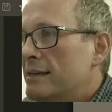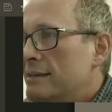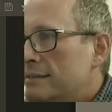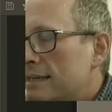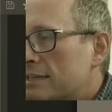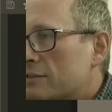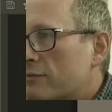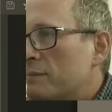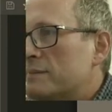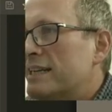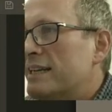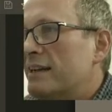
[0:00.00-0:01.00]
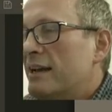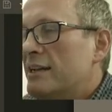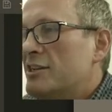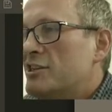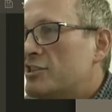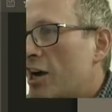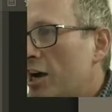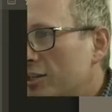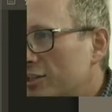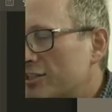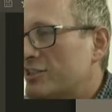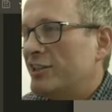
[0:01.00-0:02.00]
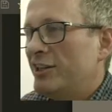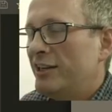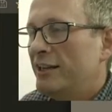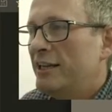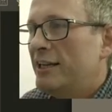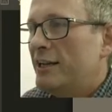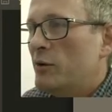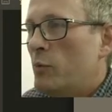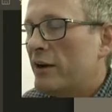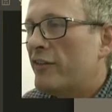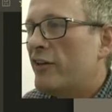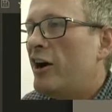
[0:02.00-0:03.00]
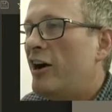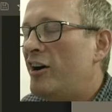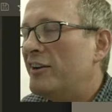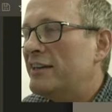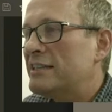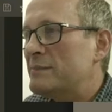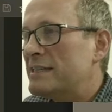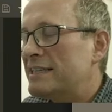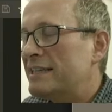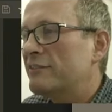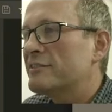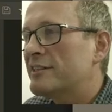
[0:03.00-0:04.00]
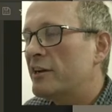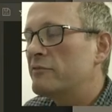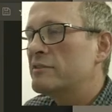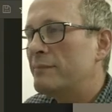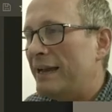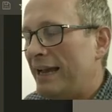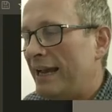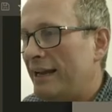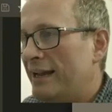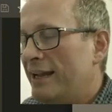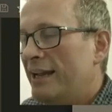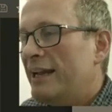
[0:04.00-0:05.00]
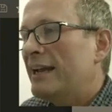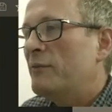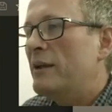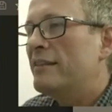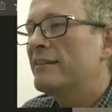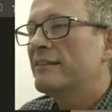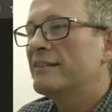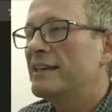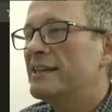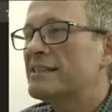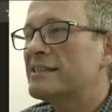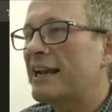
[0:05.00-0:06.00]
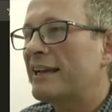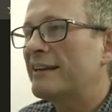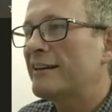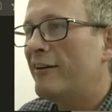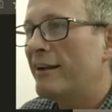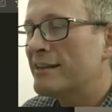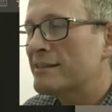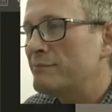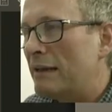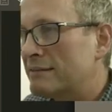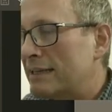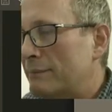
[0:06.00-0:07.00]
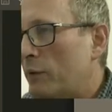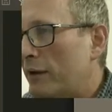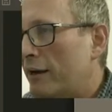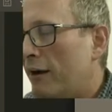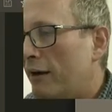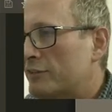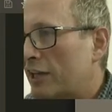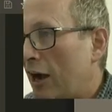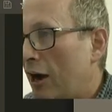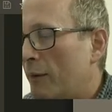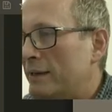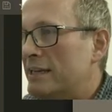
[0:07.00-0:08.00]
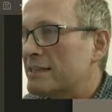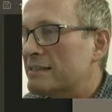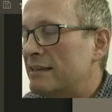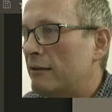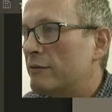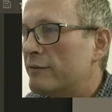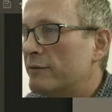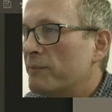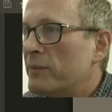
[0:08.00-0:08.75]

disrupting tungsten, one of the hardest materials known to man, with the second highest melting point after carbon itself.